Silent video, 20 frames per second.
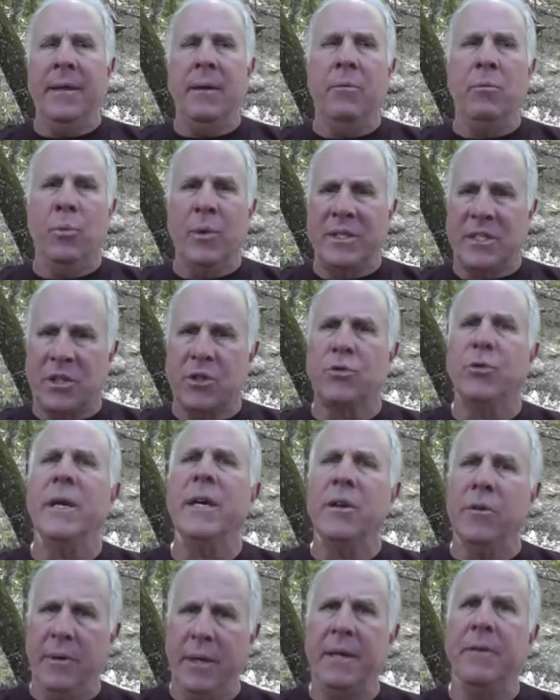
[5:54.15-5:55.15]
what's
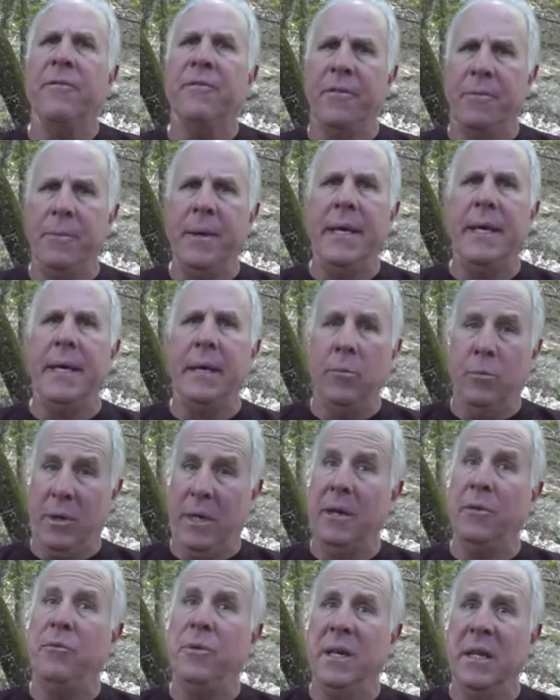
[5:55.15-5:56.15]
triggering for me, and
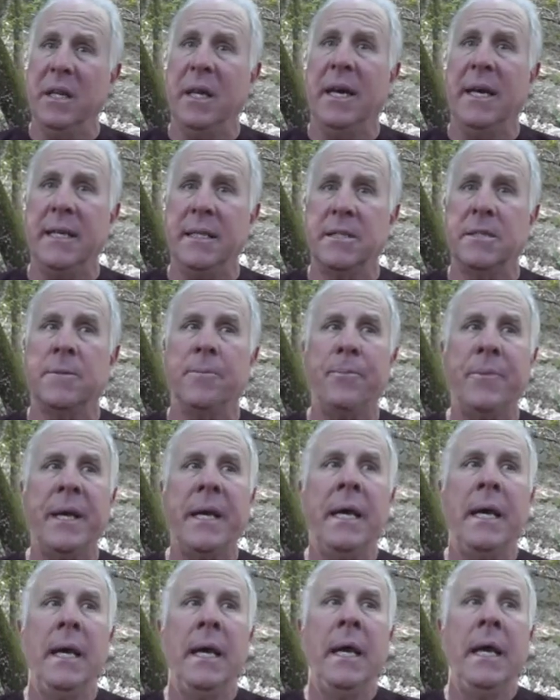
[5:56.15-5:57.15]
what I realize,
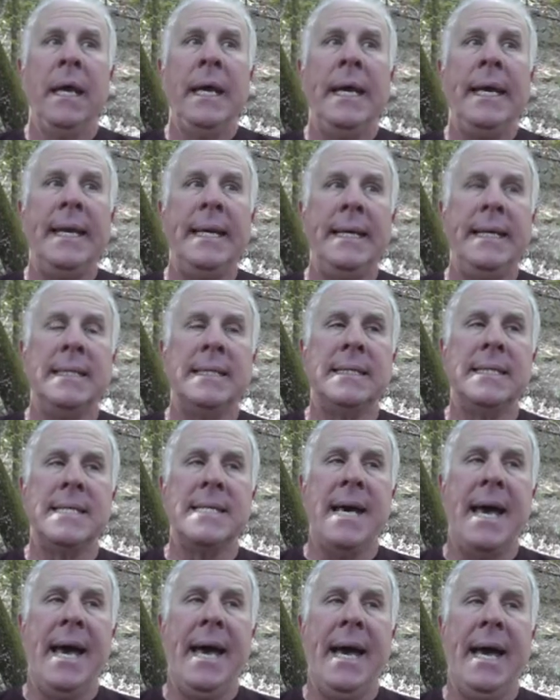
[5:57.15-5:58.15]
is
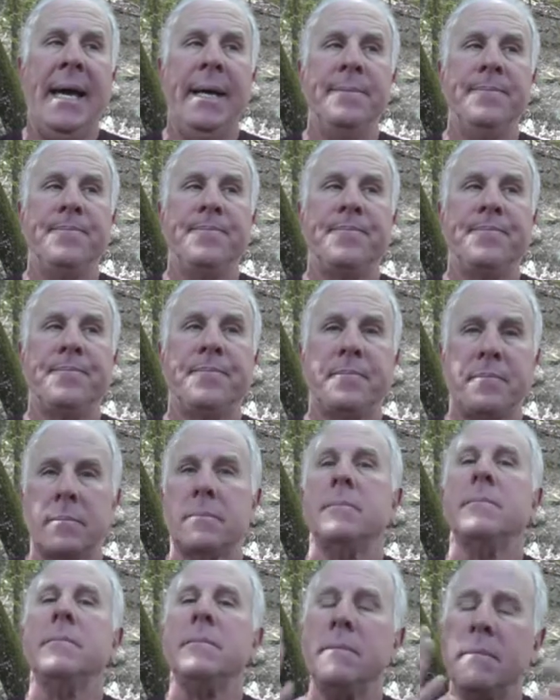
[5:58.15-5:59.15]
that
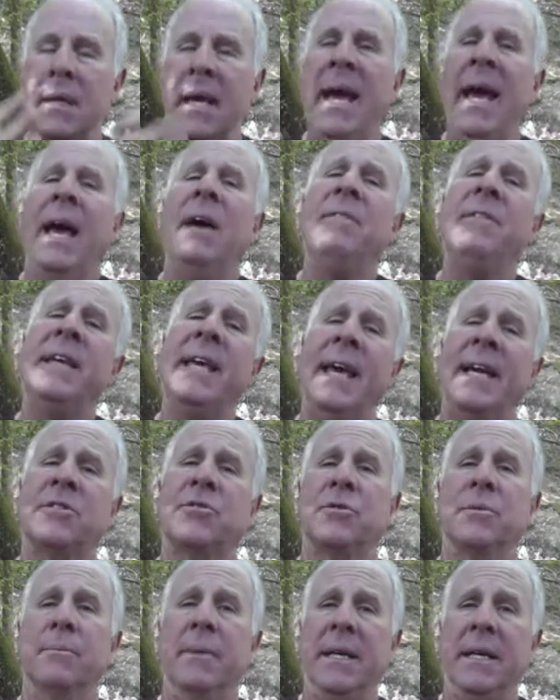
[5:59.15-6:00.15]
having
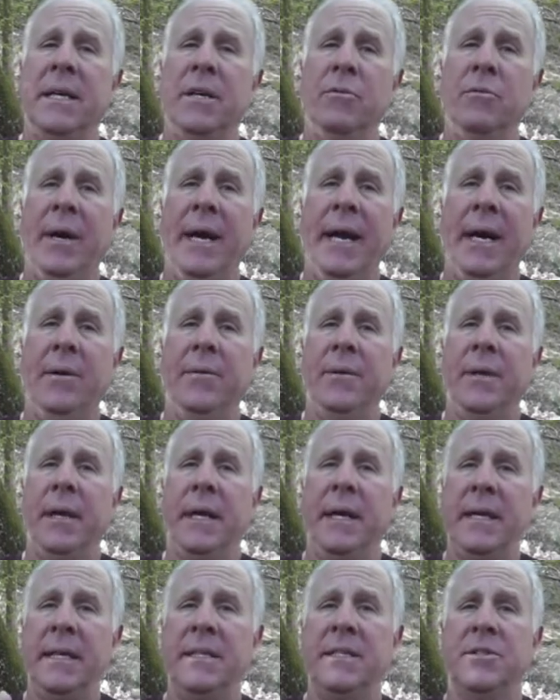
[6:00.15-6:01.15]
extra money around
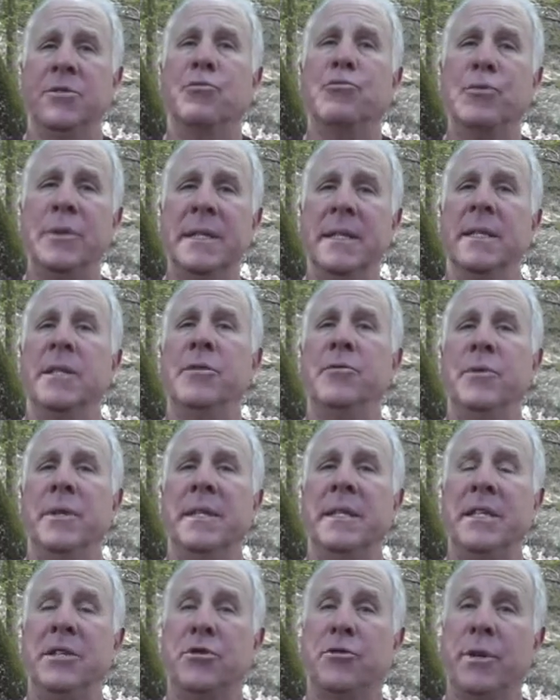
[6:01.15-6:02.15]
is really,
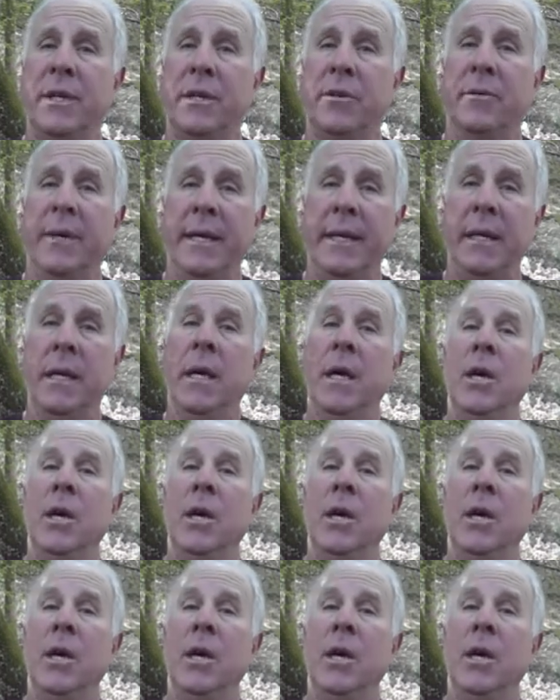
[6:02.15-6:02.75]
really triggering.